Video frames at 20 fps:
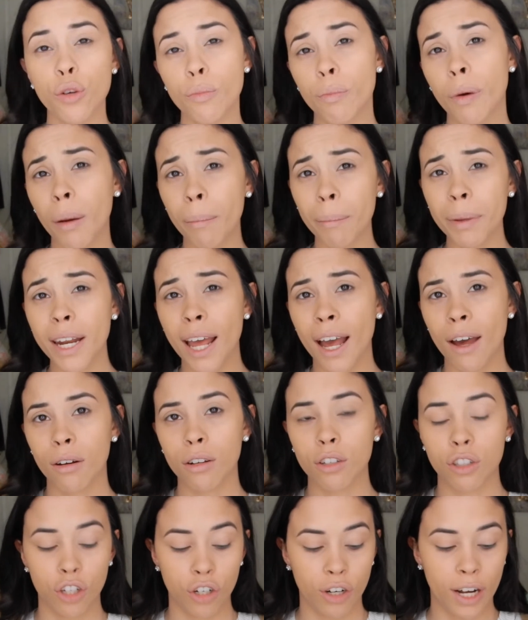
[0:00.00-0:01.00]
you pump it out
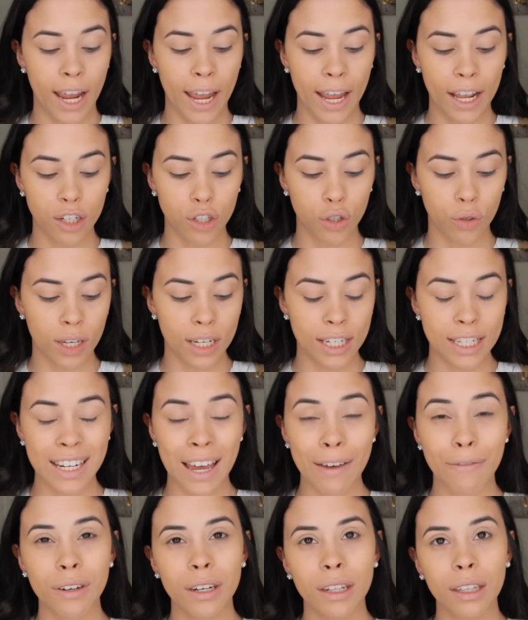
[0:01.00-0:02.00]
onto your hand, you can
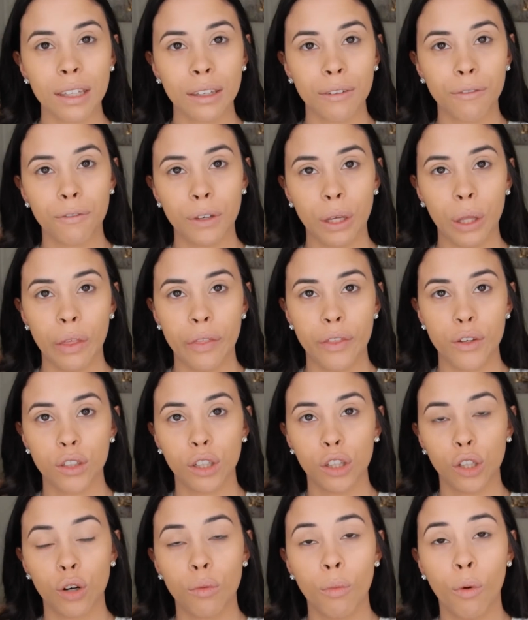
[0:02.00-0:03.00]
definitely feel that there's
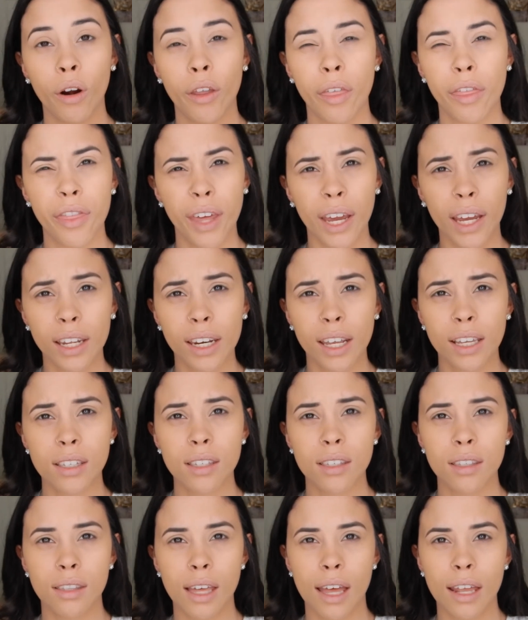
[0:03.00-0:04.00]
a little more
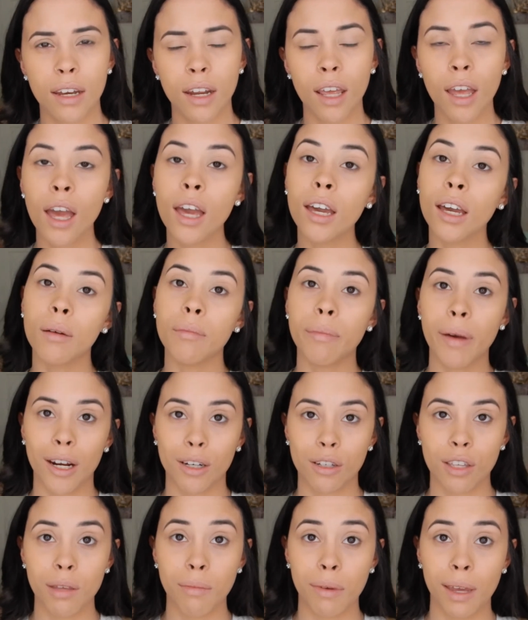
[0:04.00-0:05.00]
thickness than
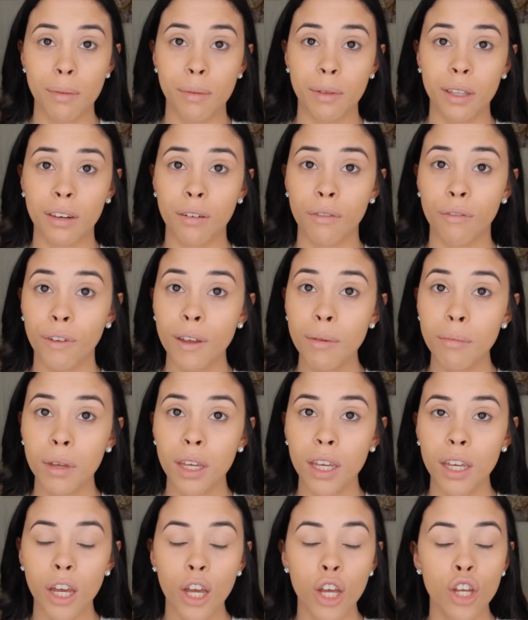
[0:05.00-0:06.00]
compared to the Maybelline Fit
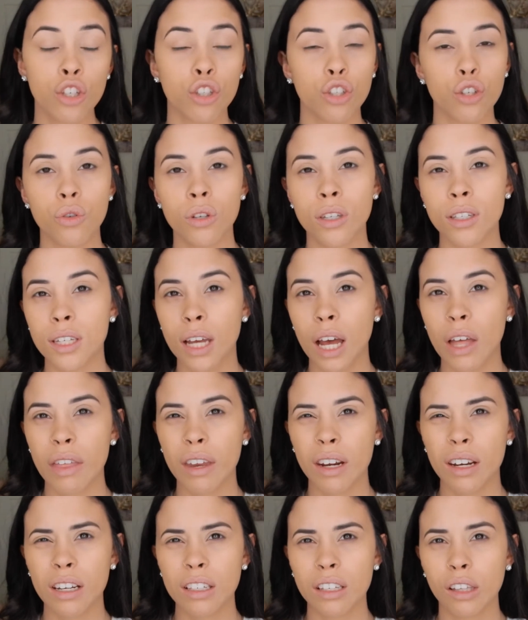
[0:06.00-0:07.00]
Me, so you can tell
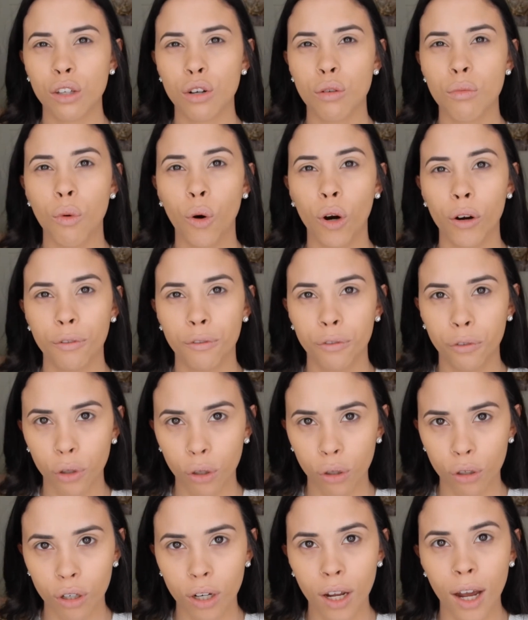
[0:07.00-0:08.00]
that it is a little more
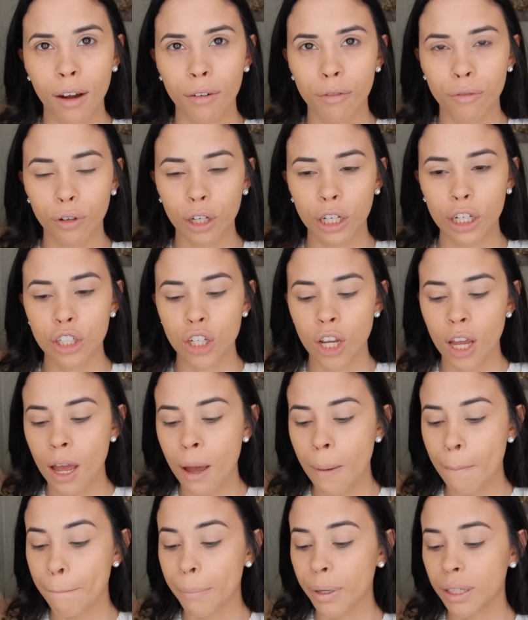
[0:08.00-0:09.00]
fuller coverage,
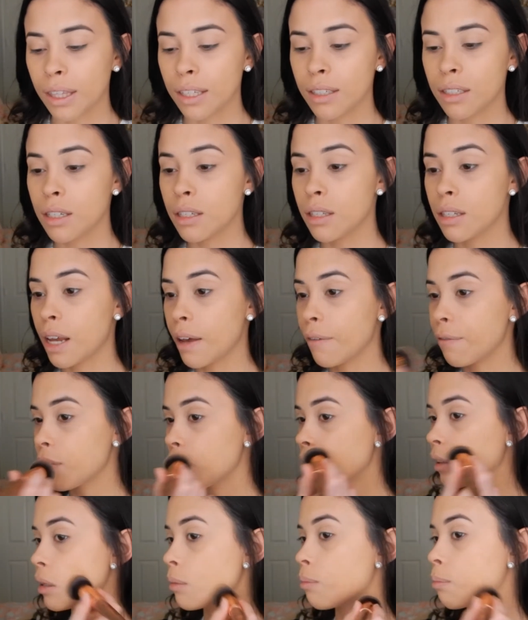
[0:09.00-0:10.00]
but this is
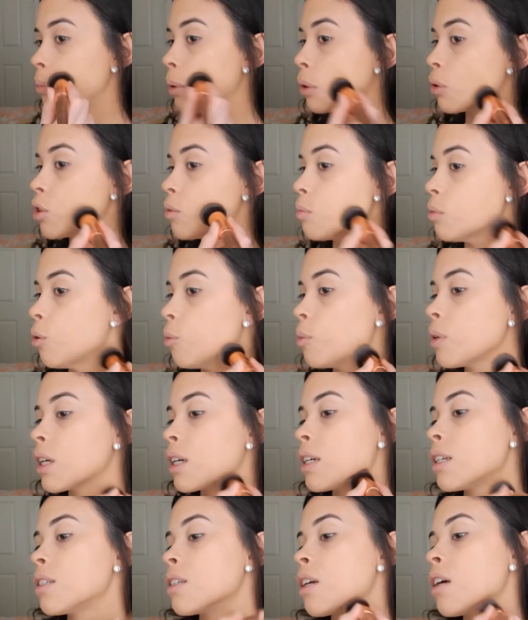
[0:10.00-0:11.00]
definitely buildable
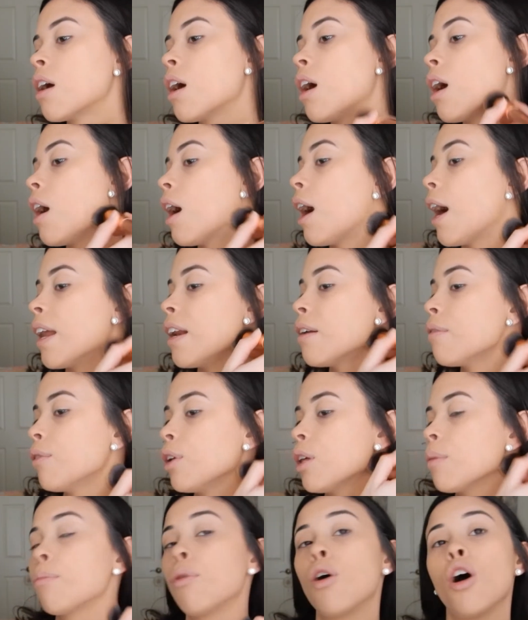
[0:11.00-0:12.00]
because I didn't
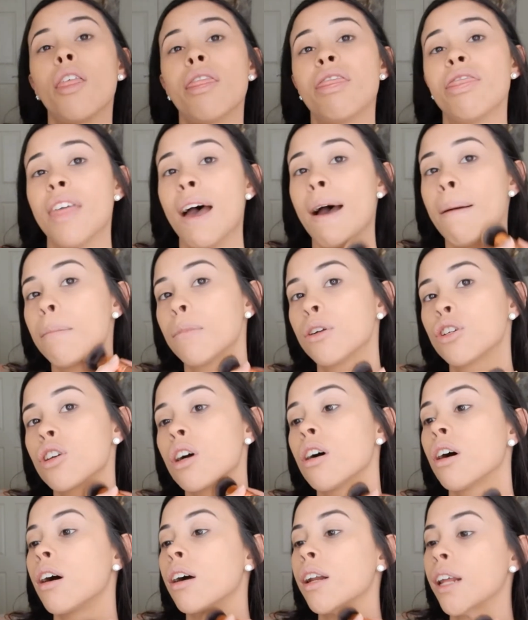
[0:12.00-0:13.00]
really put that much
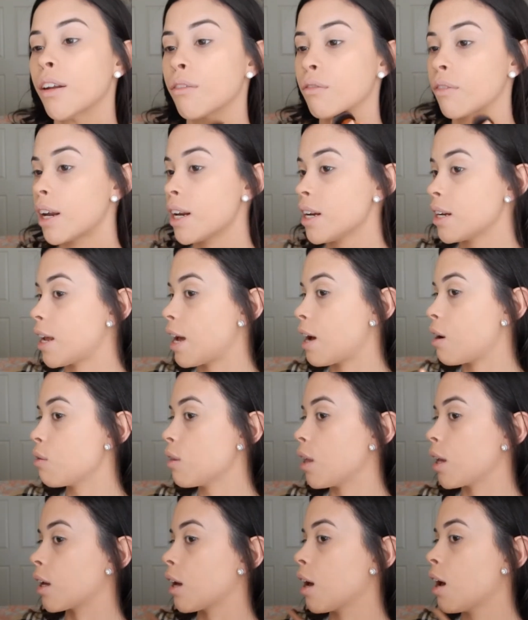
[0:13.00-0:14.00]
on, and right now,
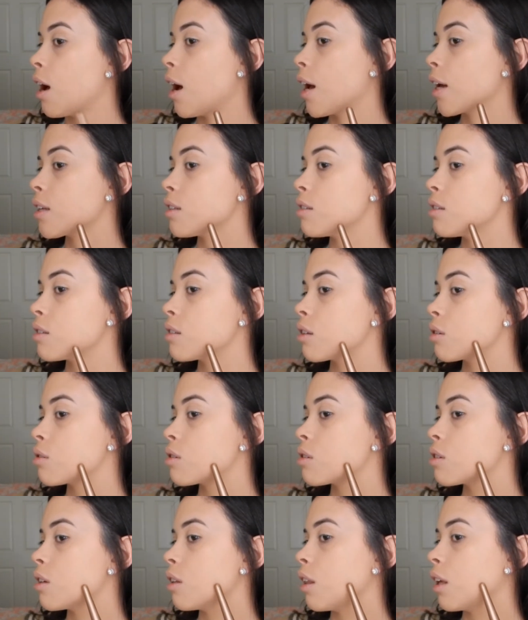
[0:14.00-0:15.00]
like, I can still
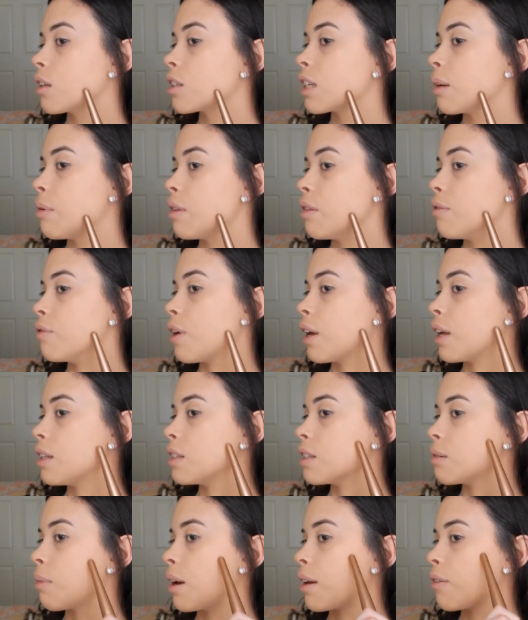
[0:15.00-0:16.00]
see, like, some of the
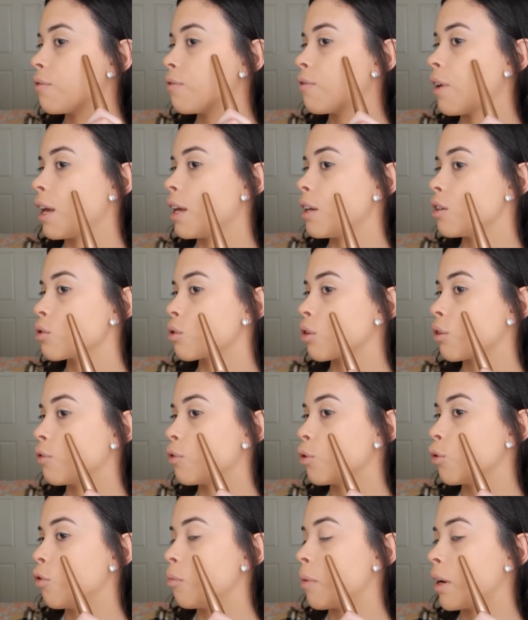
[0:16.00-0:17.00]
veins in my face or a
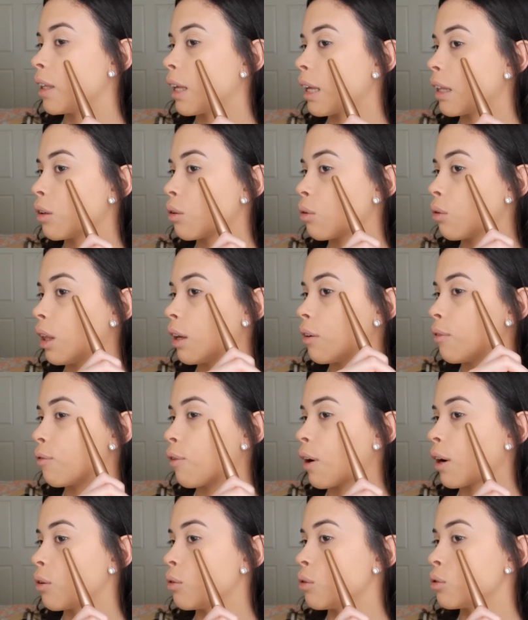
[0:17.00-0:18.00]
few of my, like, little, like,
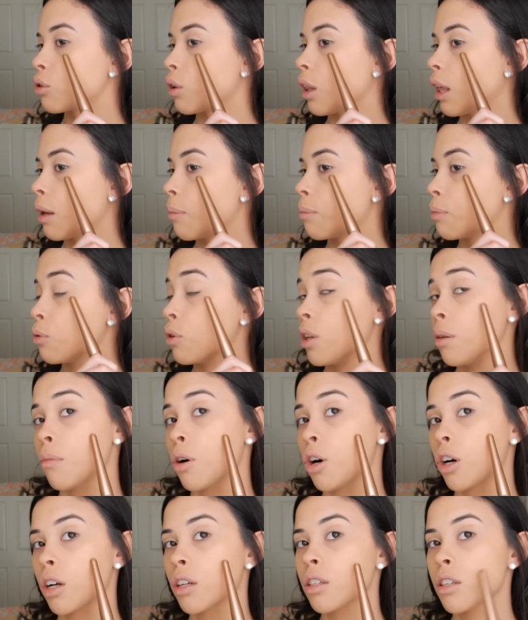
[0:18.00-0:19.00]
freckles or, like, beauty
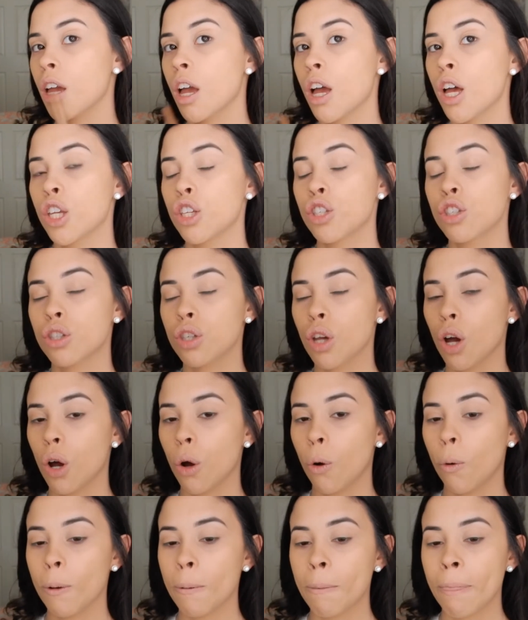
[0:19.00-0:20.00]
marks.
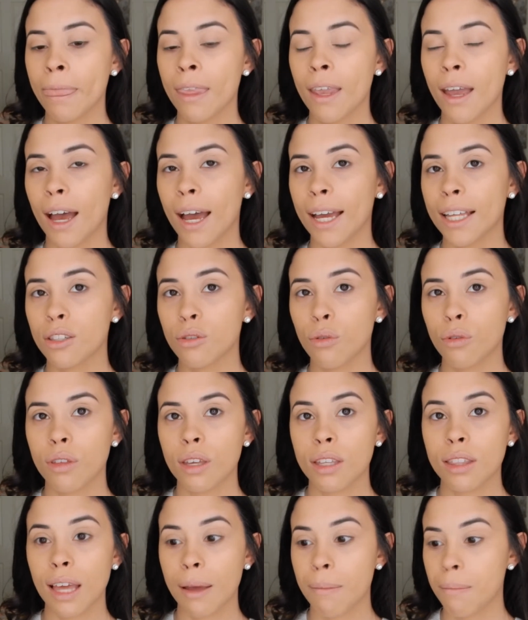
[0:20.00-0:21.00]
So I do
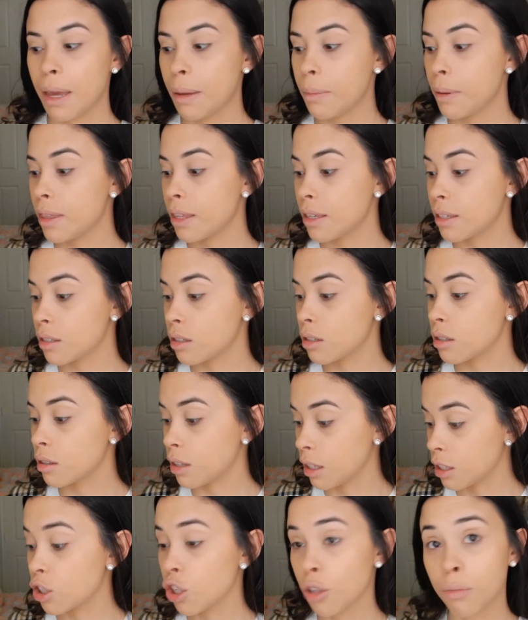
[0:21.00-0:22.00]
think that maybe this
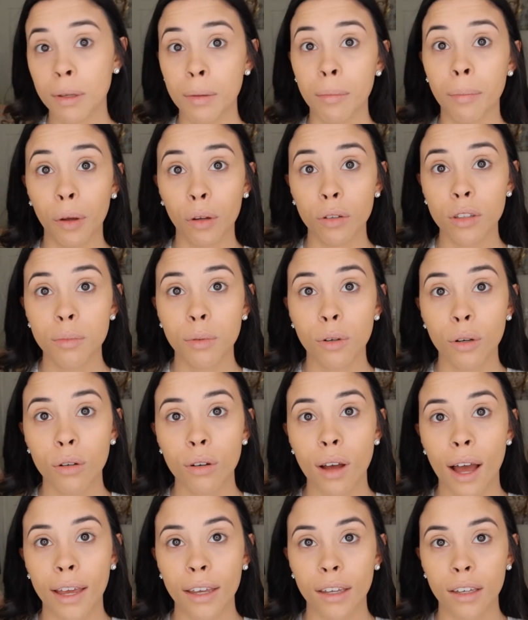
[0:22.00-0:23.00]
could be
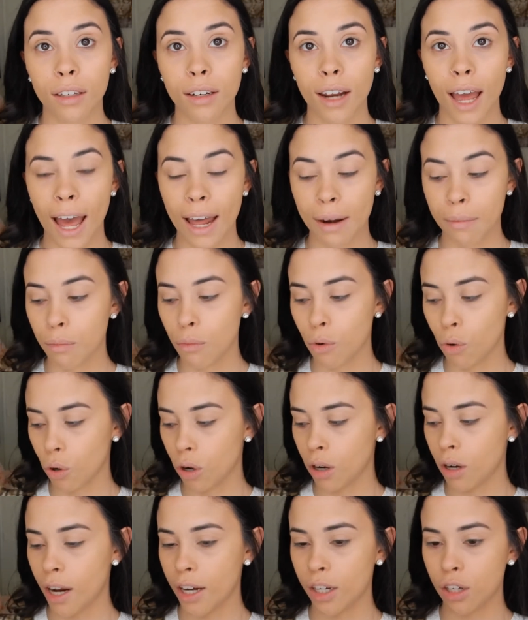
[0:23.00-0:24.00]
buildable. I could add
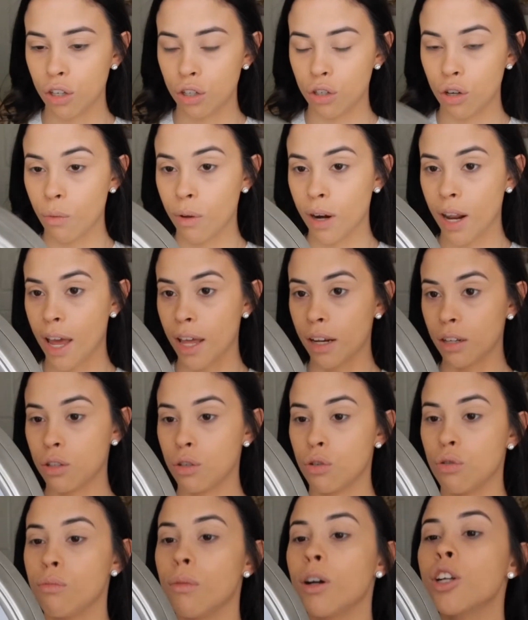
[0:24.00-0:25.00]
more. I just don't want to add
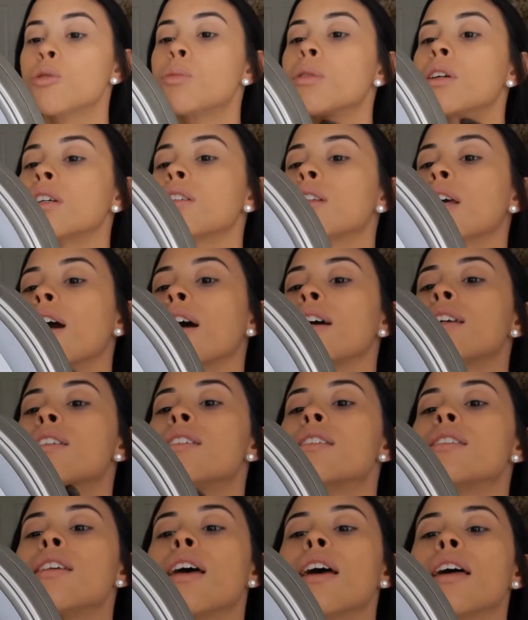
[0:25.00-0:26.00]
too much because, like I
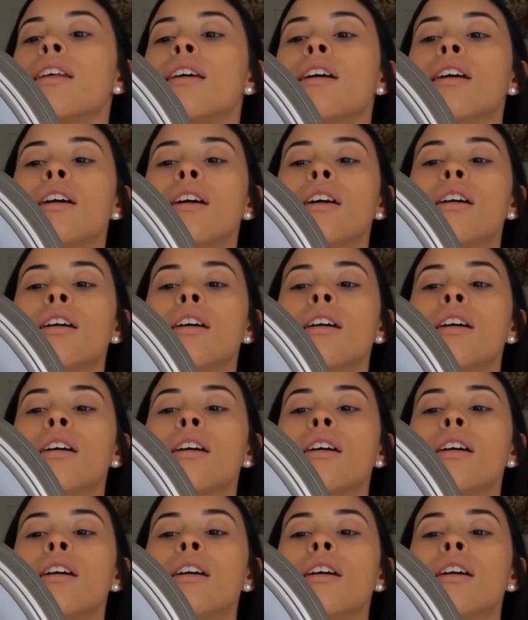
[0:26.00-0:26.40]
said,